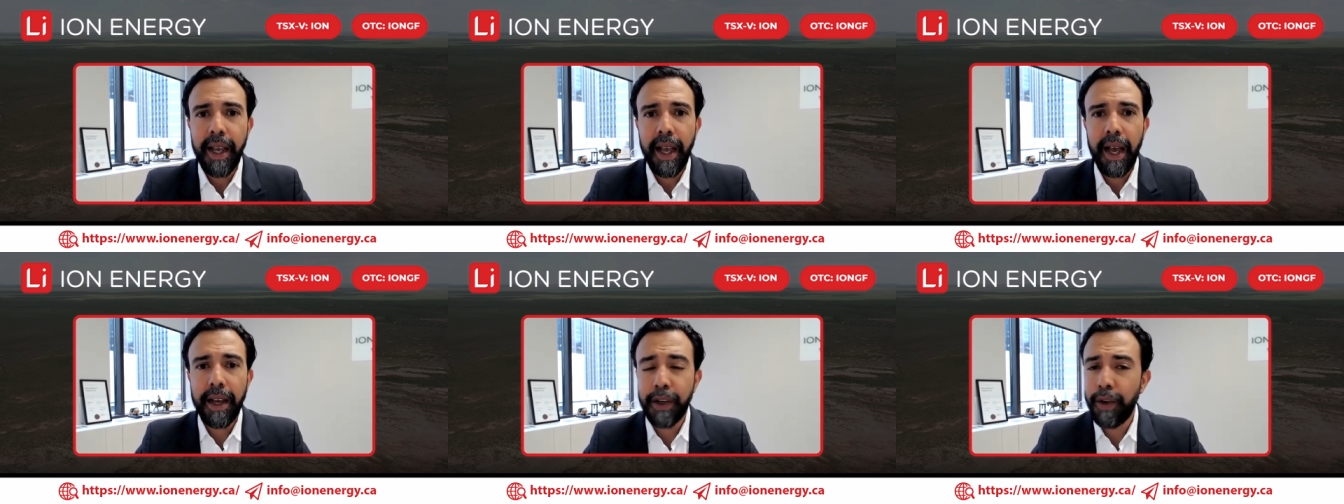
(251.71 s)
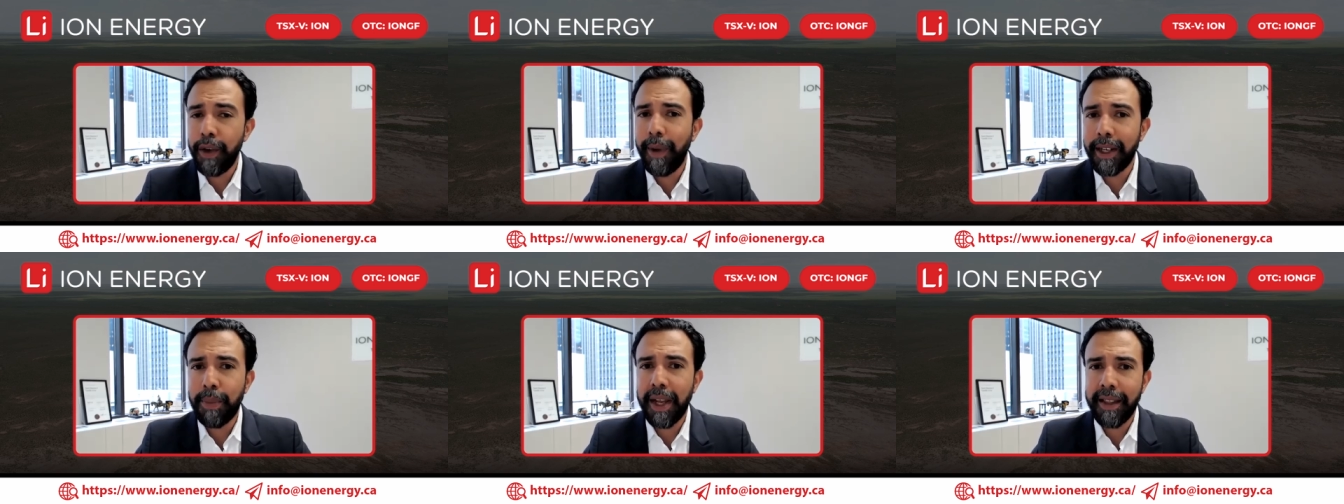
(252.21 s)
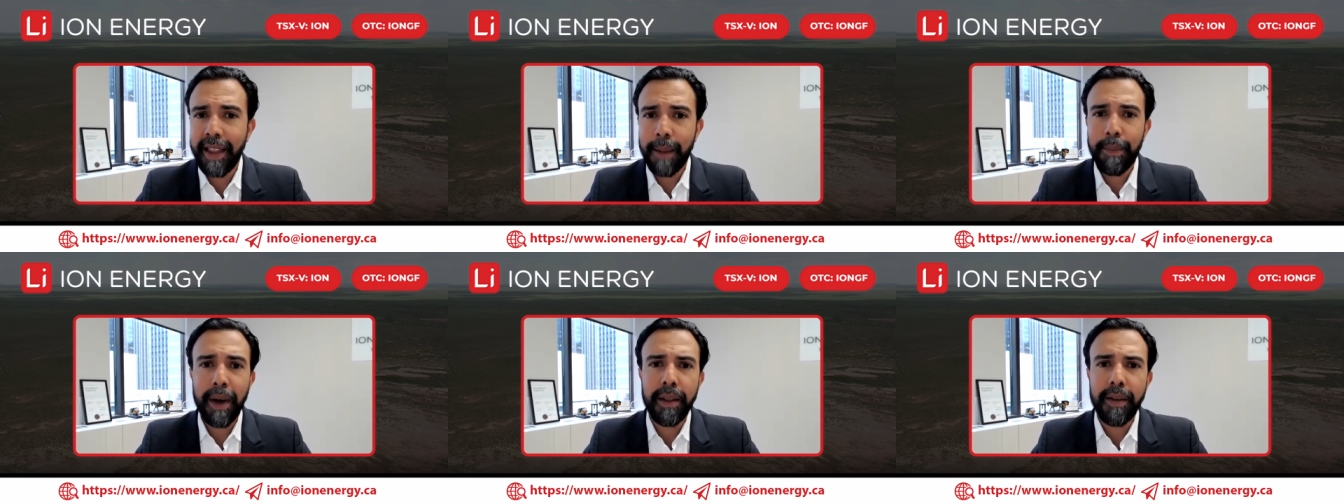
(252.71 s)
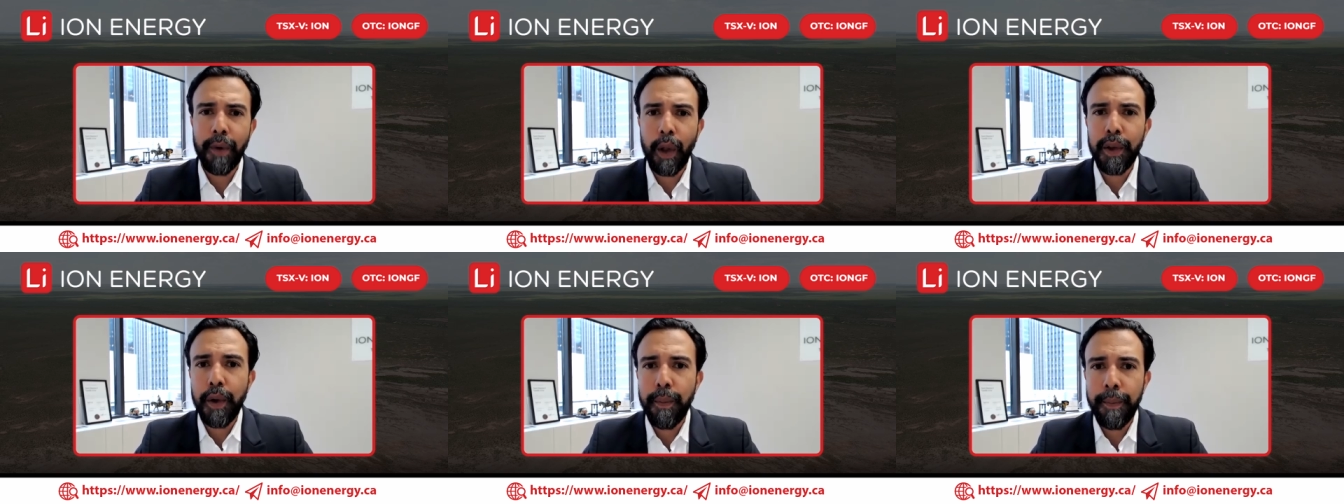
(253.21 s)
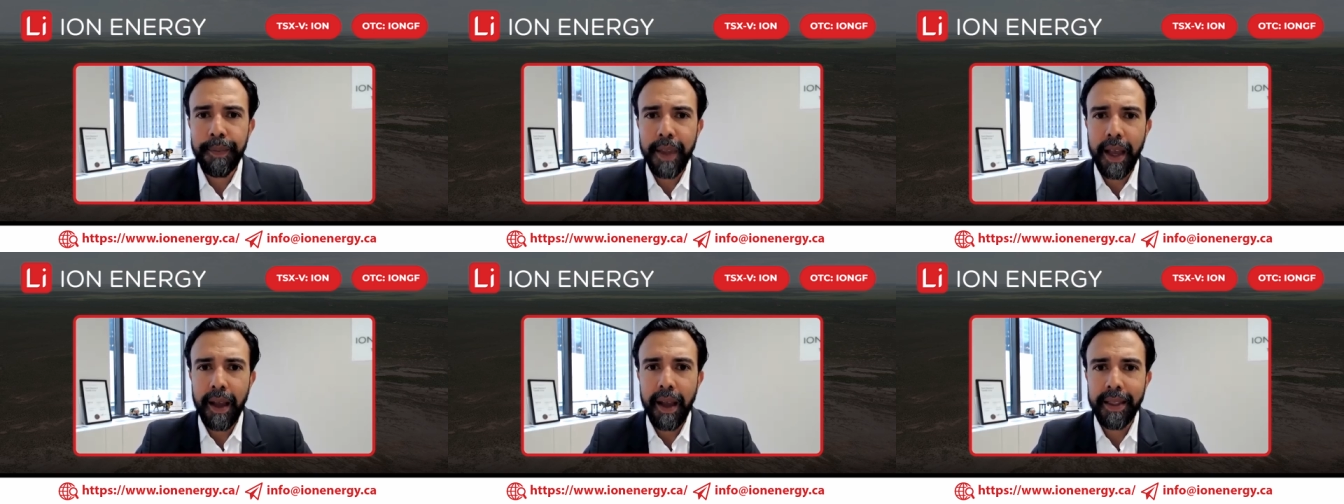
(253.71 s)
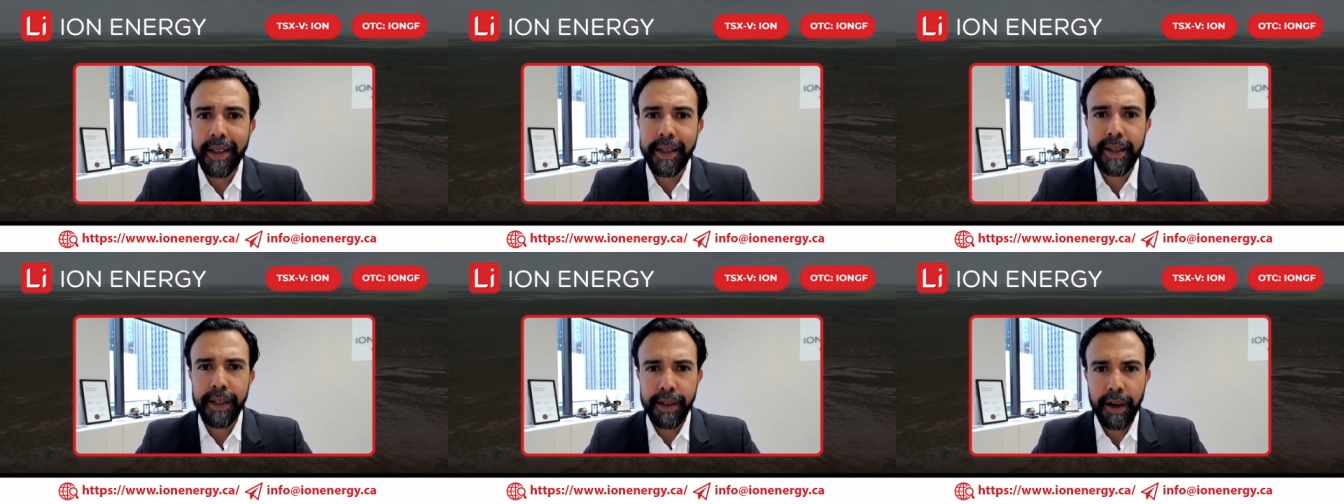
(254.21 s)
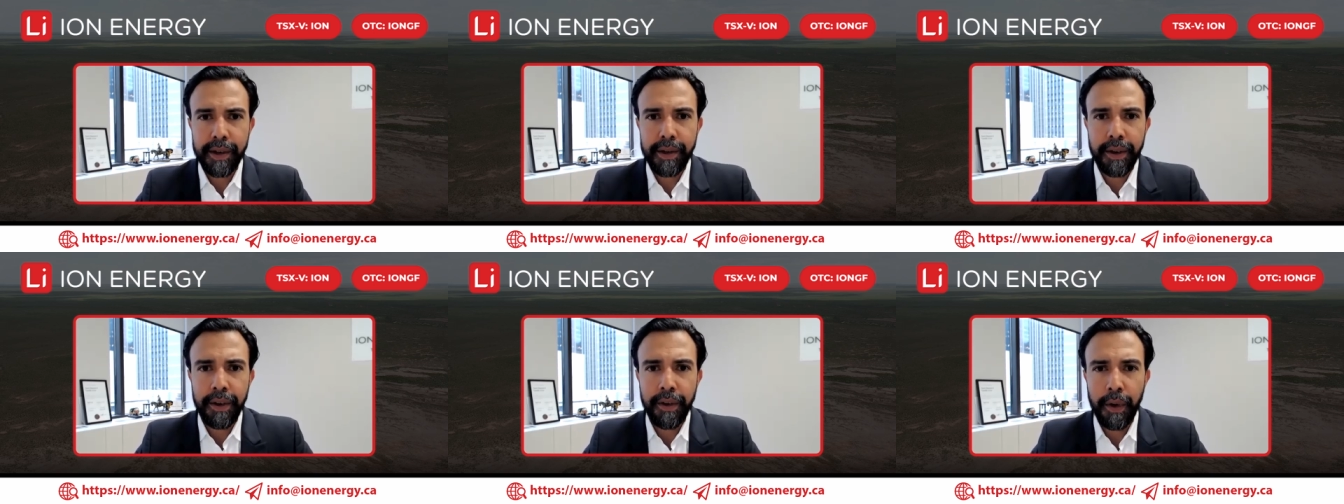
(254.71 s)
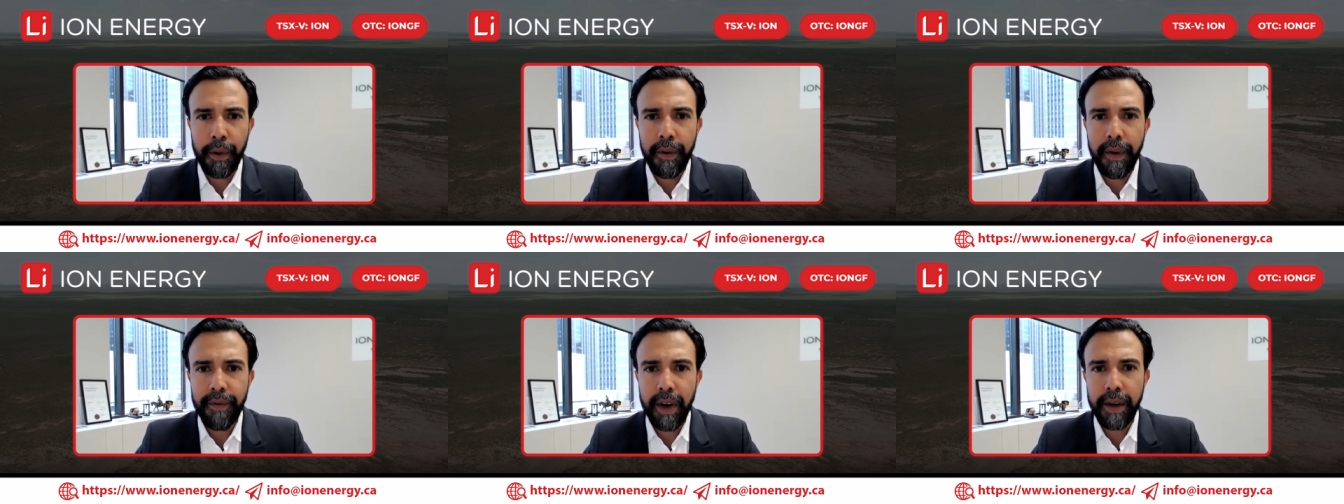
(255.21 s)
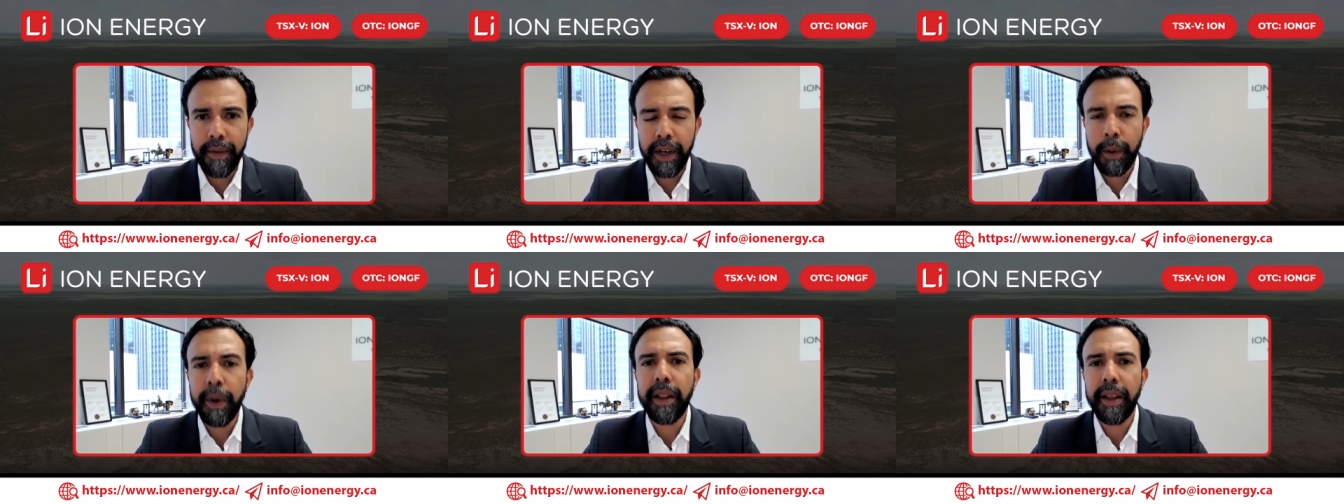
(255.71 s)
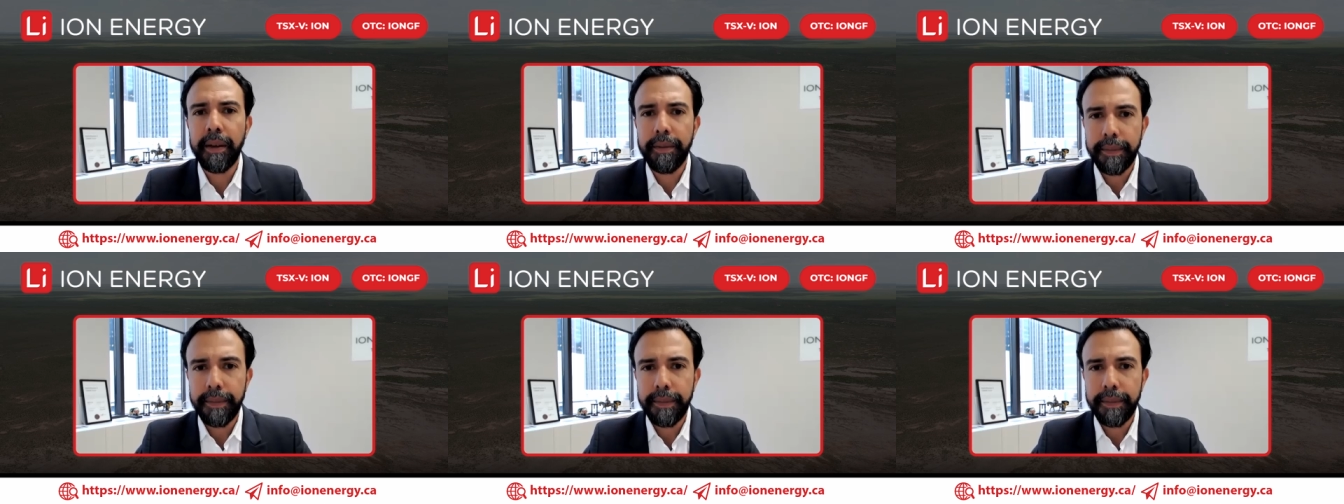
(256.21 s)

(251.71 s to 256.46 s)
uh, you know, you multiply that by the volume, uh, and this thing starts to grow very, very quickly.